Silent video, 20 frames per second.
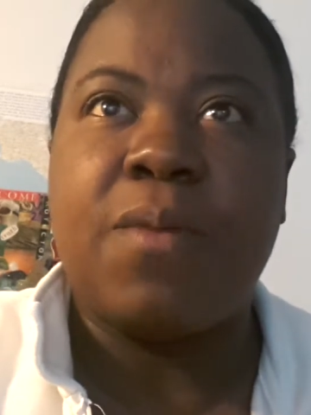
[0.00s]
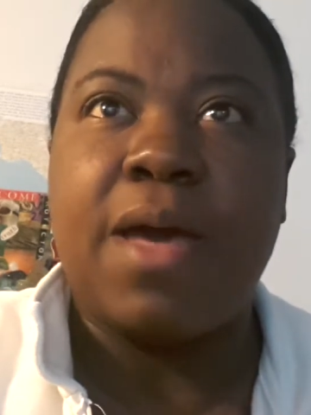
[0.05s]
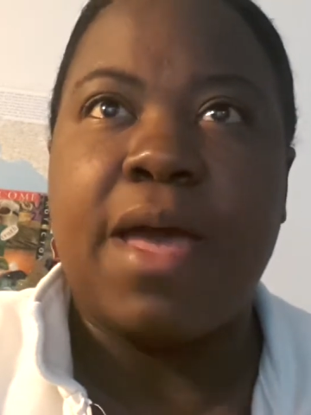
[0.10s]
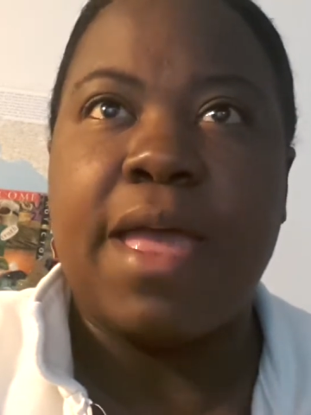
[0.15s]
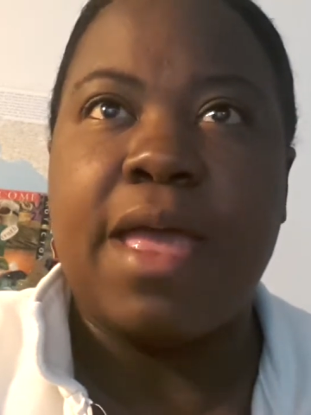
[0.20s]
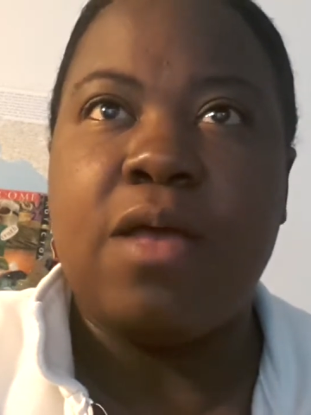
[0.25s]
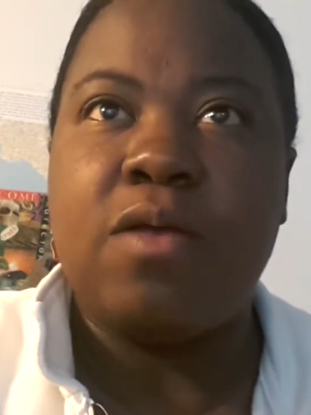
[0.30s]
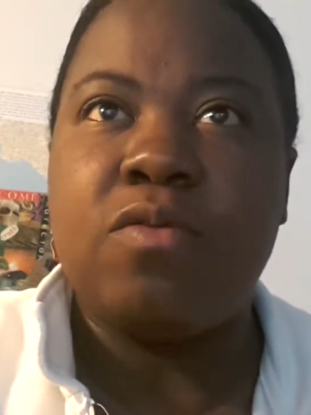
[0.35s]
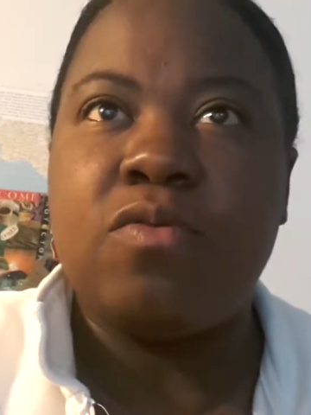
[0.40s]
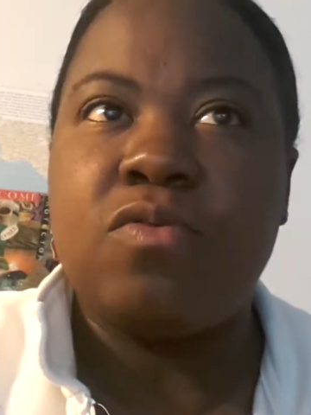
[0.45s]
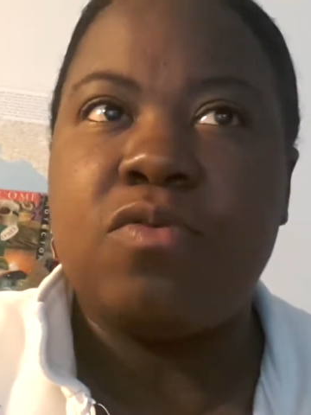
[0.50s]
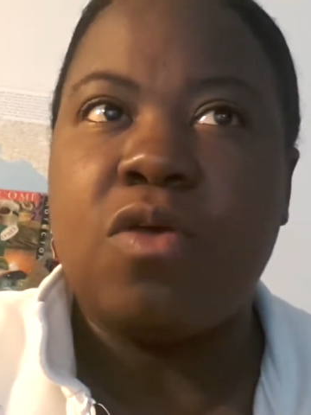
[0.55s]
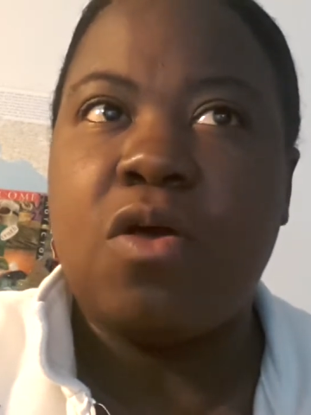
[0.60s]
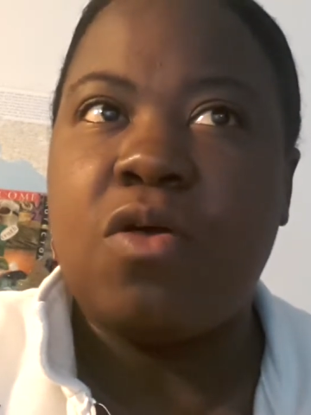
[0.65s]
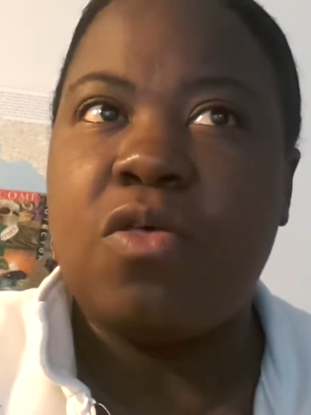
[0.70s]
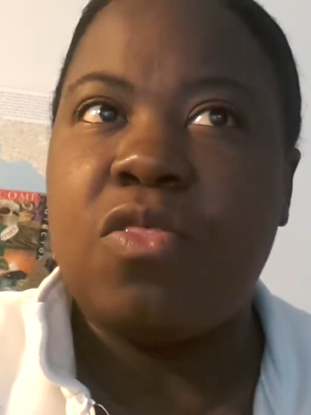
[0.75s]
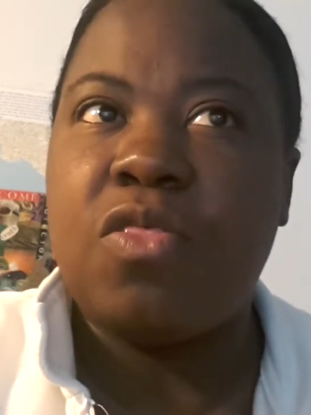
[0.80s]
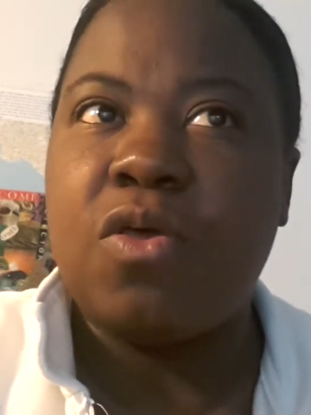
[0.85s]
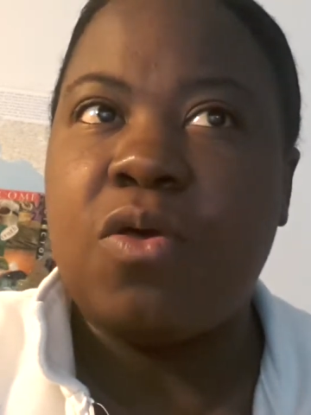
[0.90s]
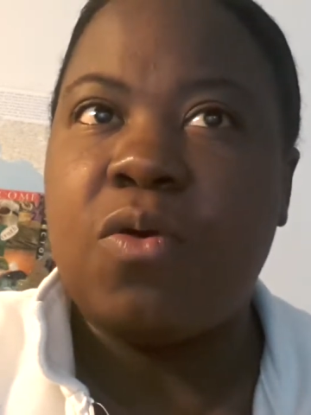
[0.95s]
pounds,
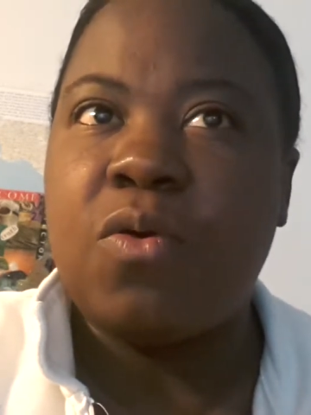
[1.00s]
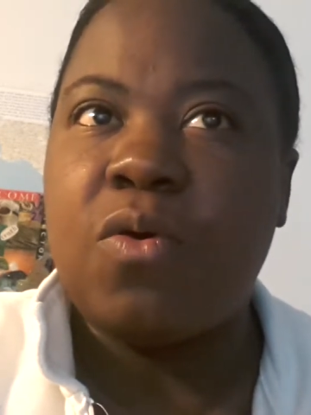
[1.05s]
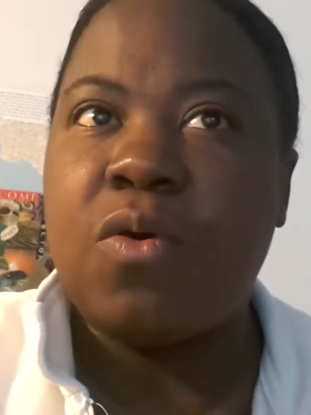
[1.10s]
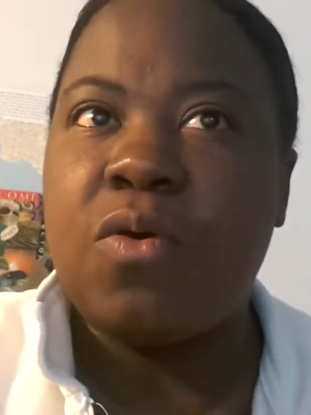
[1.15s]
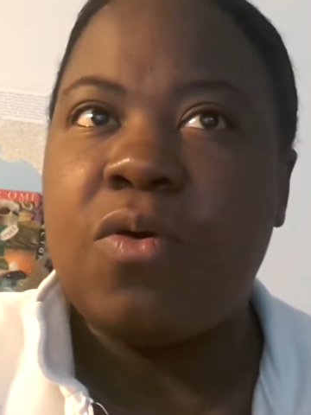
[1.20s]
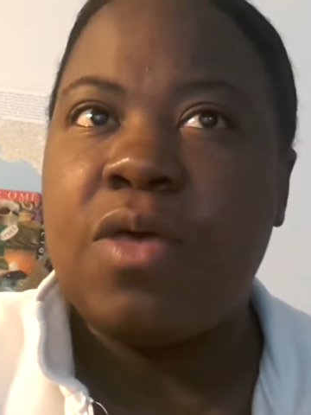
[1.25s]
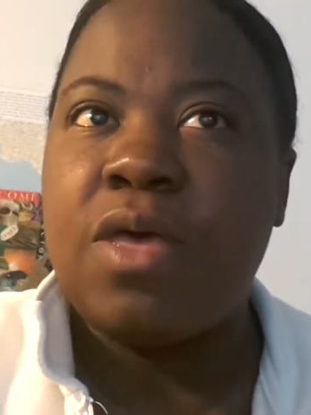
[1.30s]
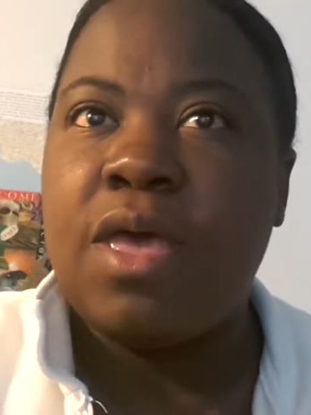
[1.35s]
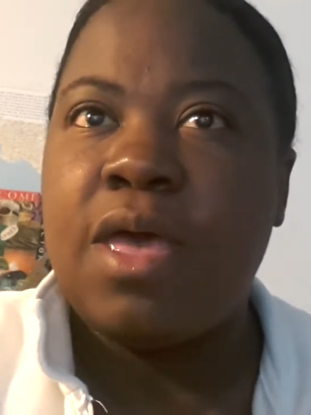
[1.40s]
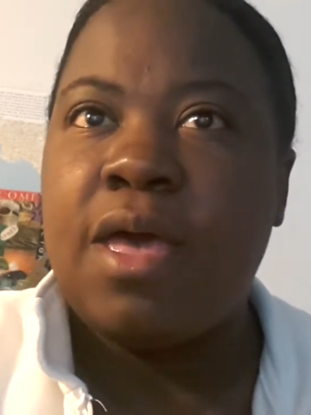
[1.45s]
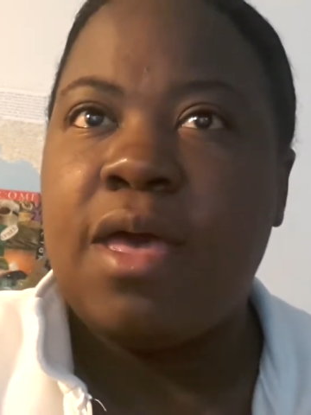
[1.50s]
although,